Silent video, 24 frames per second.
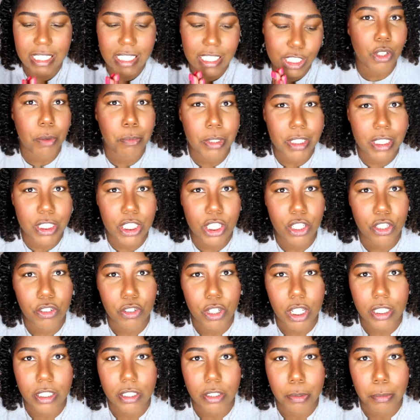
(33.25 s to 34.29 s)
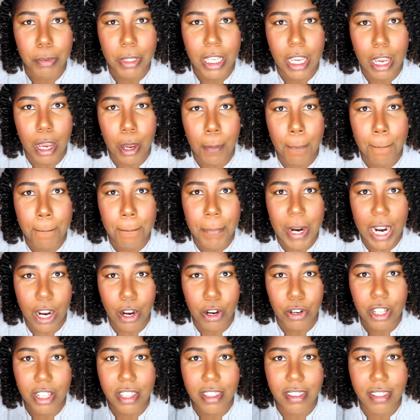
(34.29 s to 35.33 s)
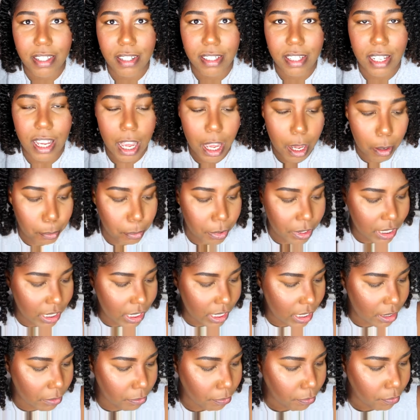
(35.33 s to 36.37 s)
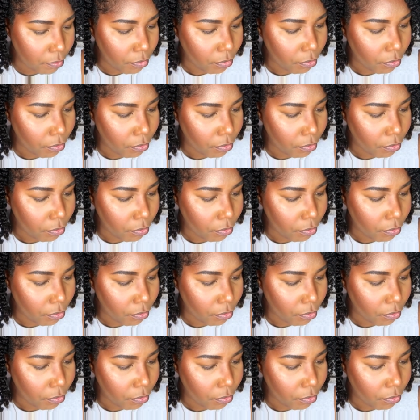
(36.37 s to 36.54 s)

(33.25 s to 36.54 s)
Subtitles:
So I'm going to tell you a little bit about the company.